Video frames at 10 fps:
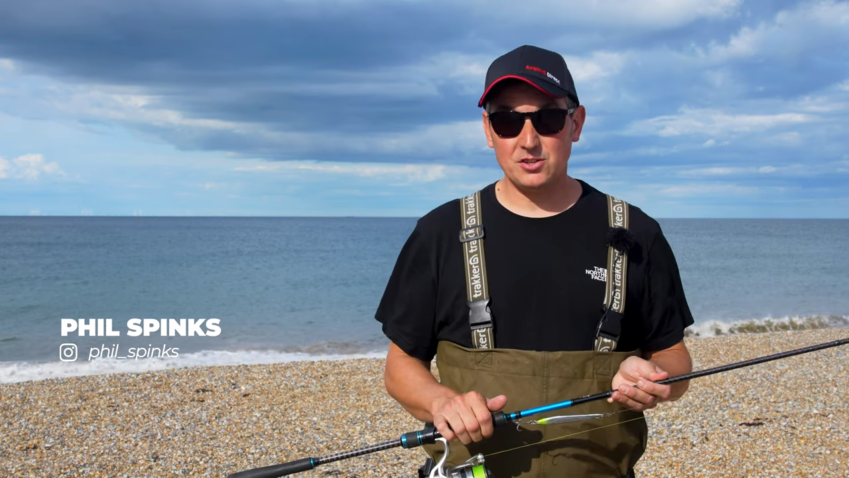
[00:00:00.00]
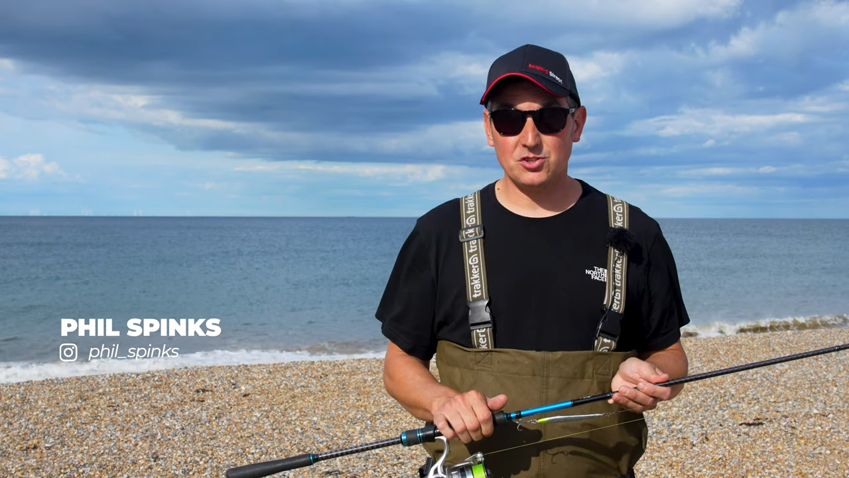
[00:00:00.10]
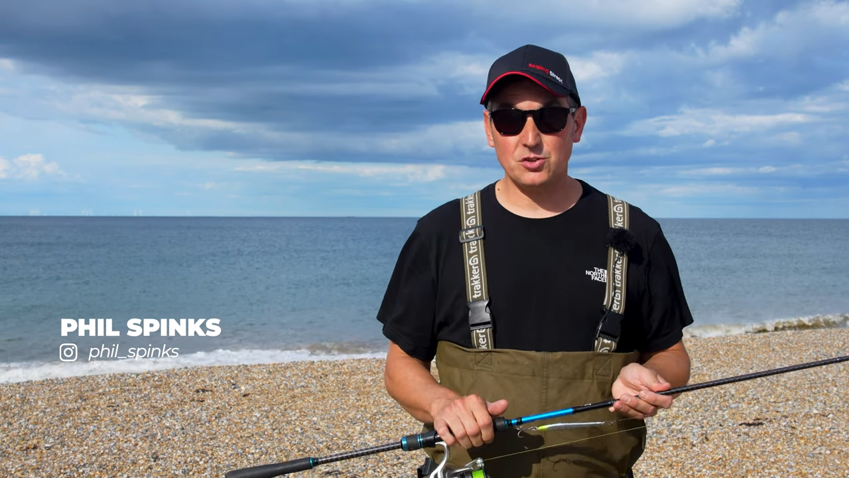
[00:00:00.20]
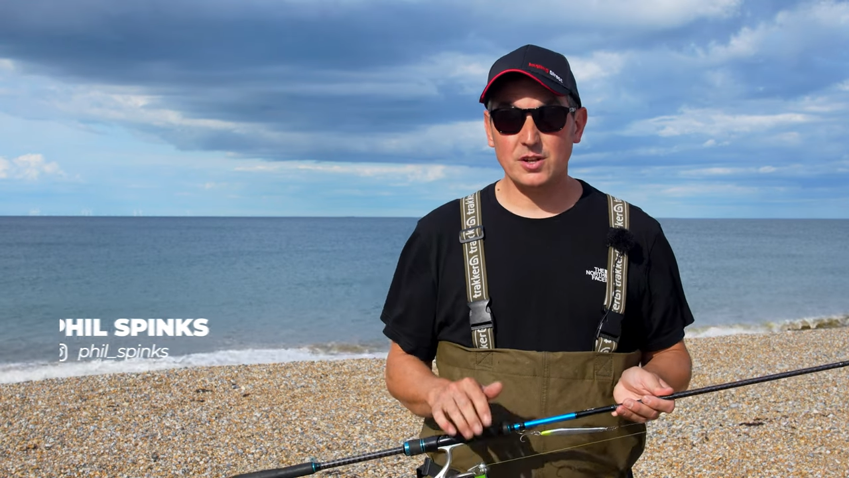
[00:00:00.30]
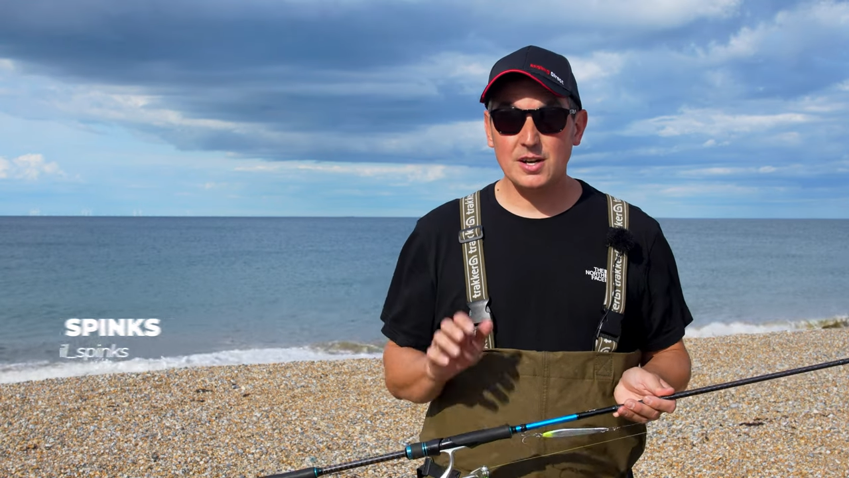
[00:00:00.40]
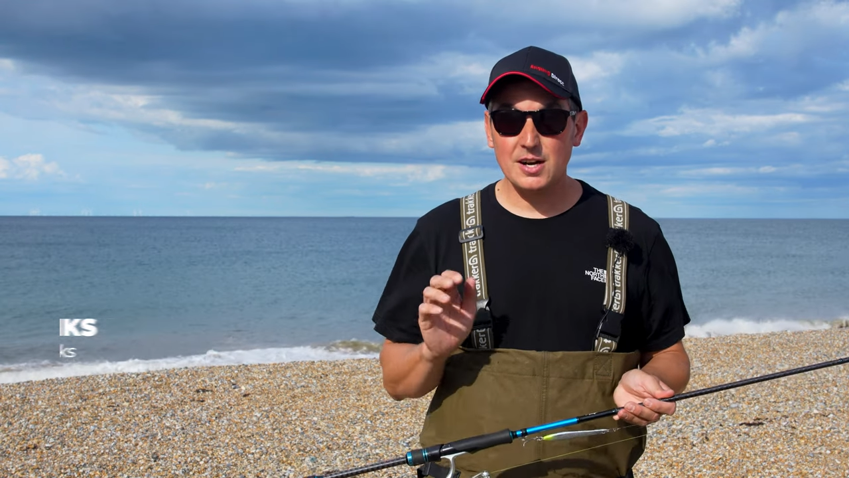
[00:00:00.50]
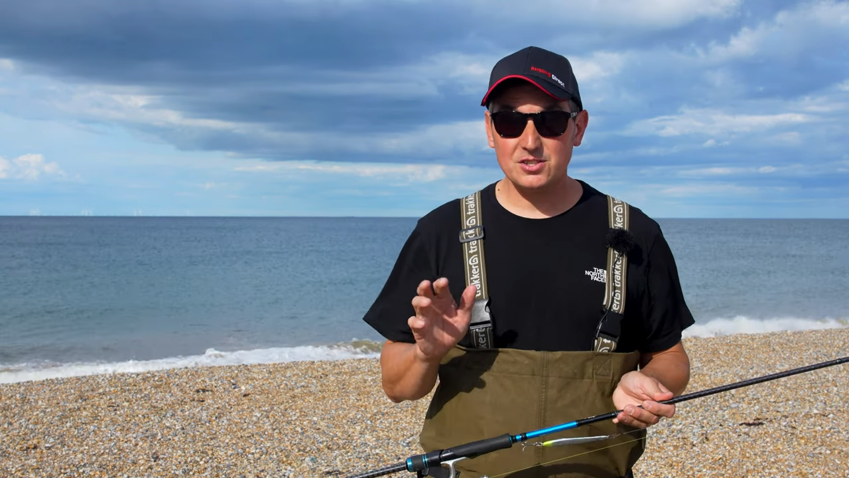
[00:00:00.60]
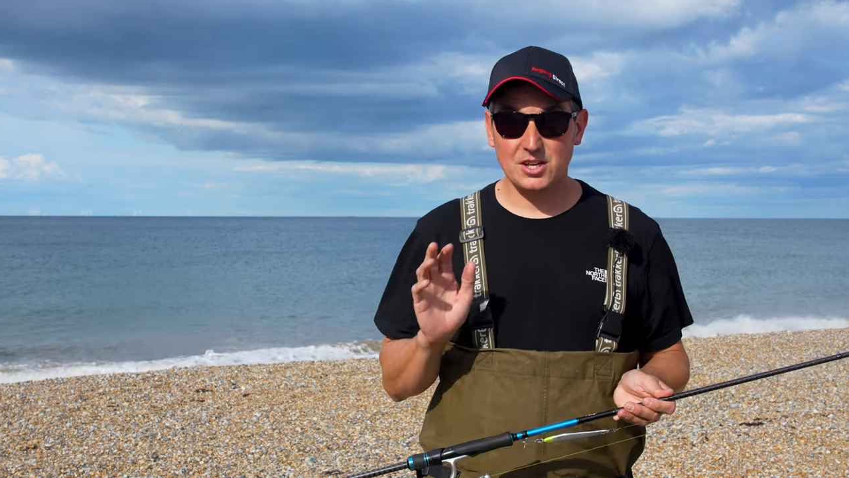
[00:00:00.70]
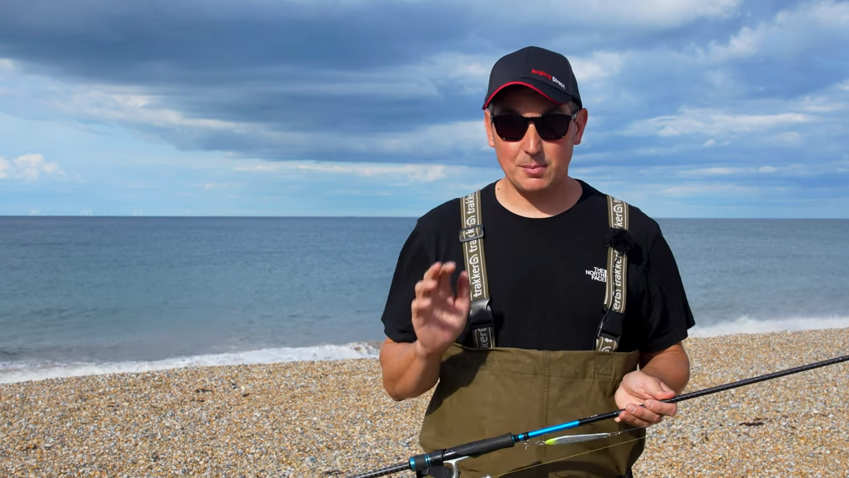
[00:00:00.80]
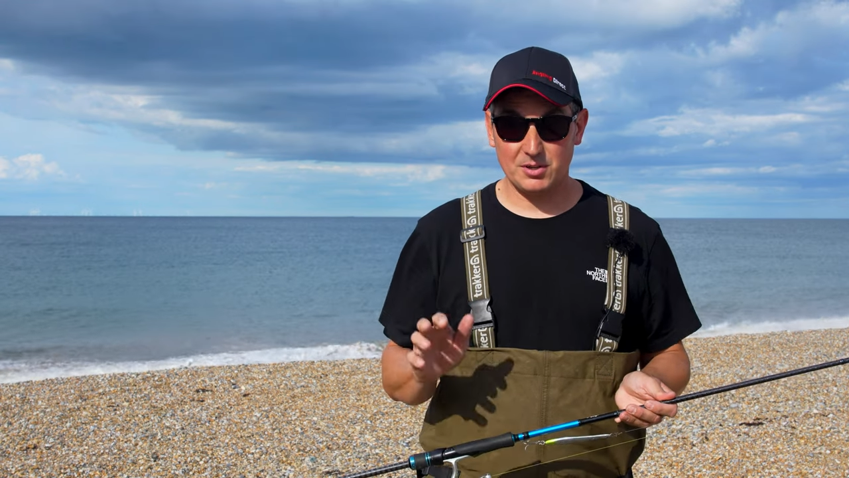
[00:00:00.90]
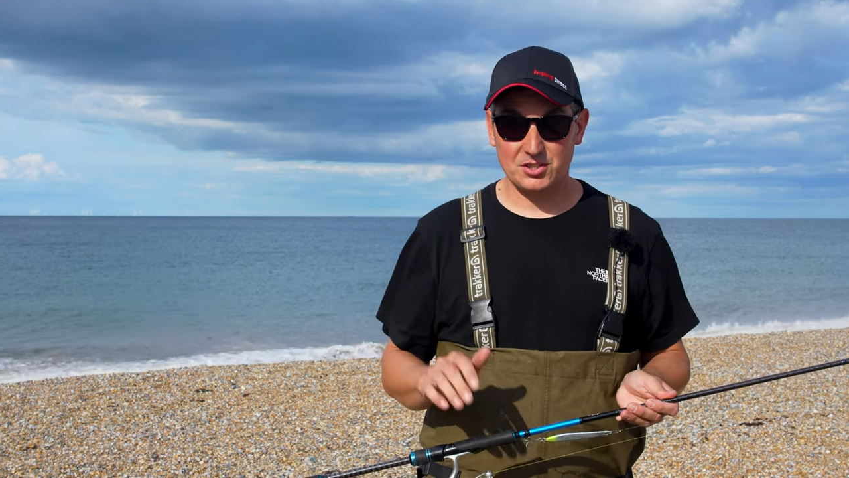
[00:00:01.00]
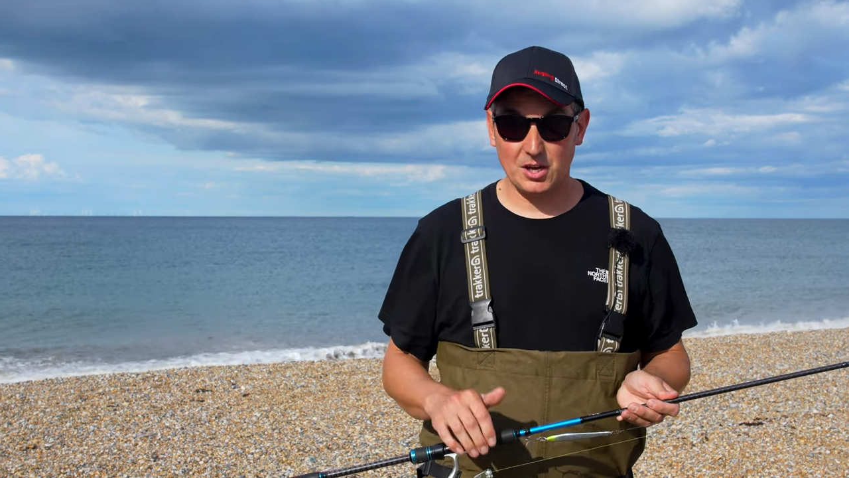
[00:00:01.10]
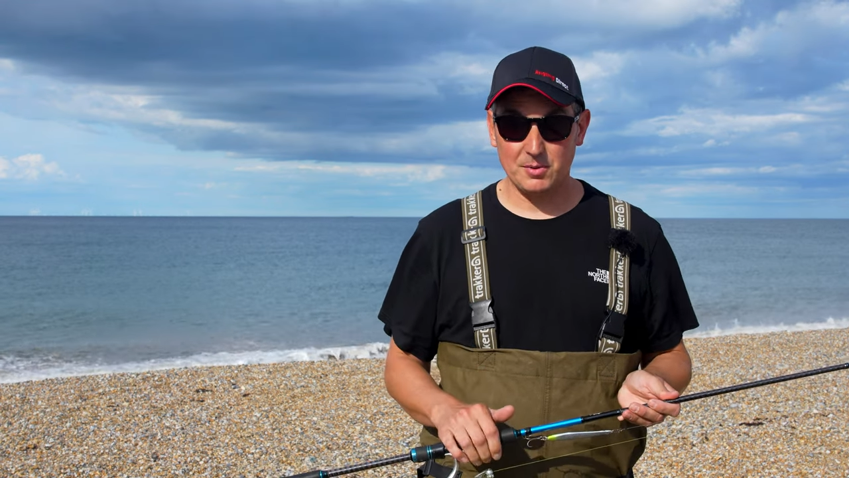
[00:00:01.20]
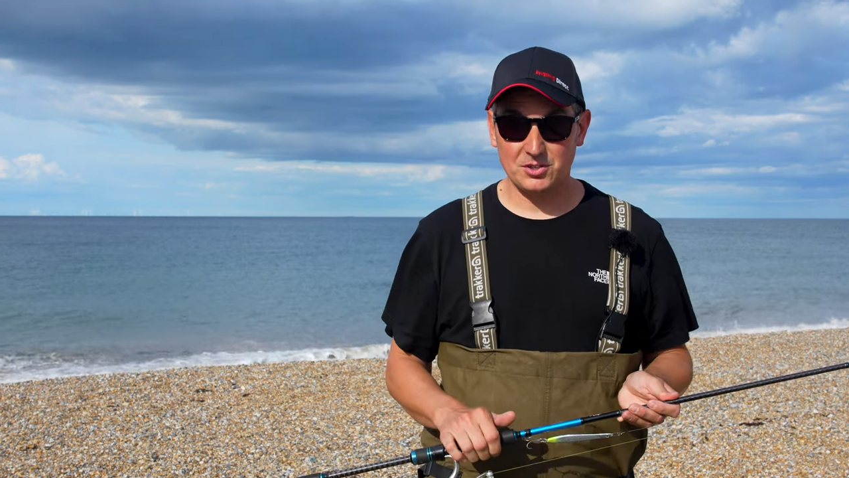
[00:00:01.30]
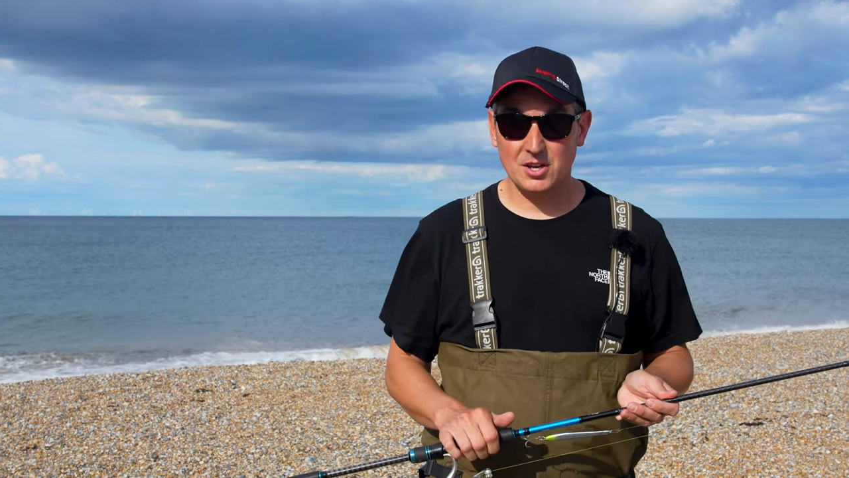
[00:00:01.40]
into the last couple of
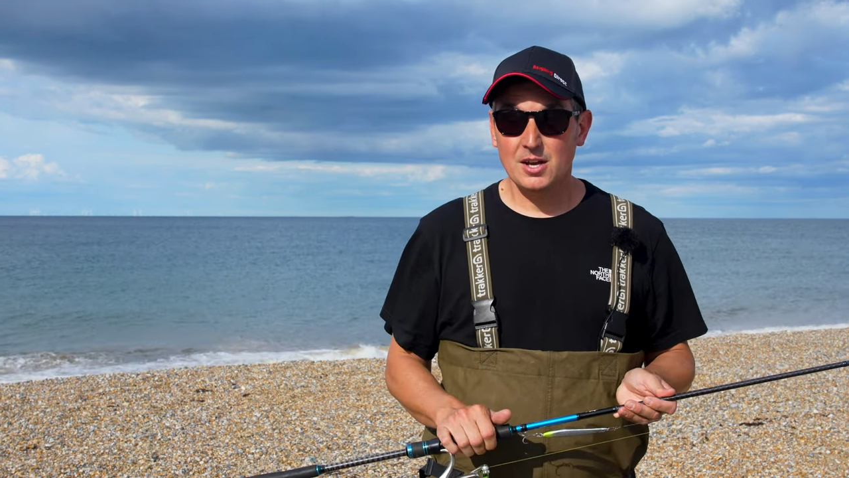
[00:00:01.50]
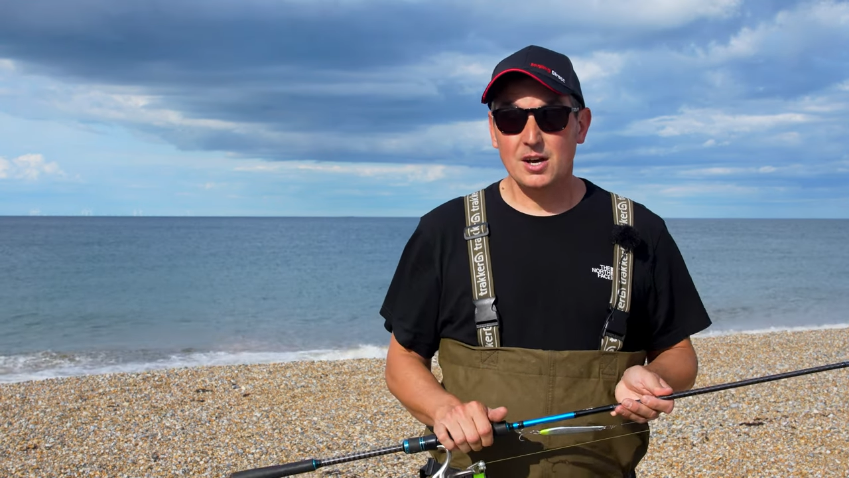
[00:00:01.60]
summers